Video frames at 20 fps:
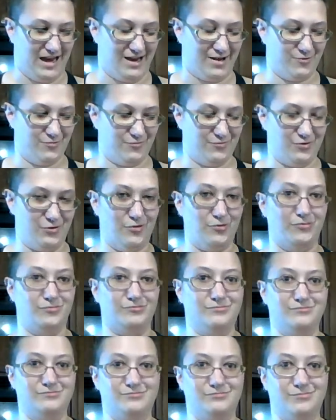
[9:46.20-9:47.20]
don't know,
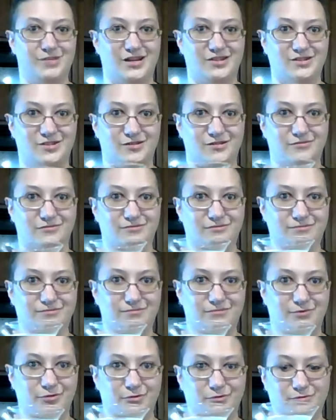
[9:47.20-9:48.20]
a ton of
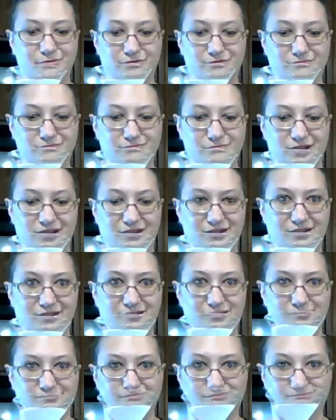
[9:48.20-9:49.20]
fruits, I
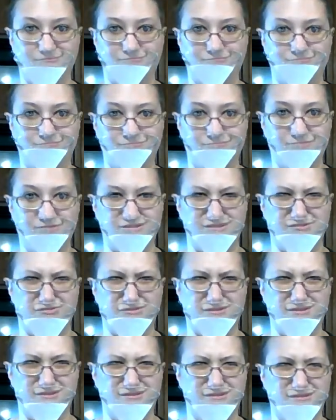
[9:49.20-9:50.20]
guess,
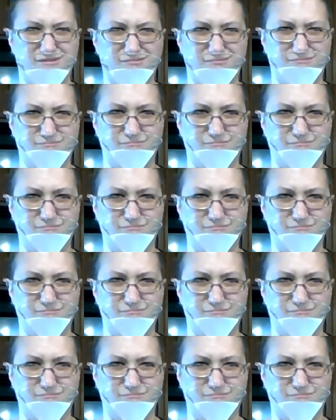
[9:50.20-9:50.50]
citruses.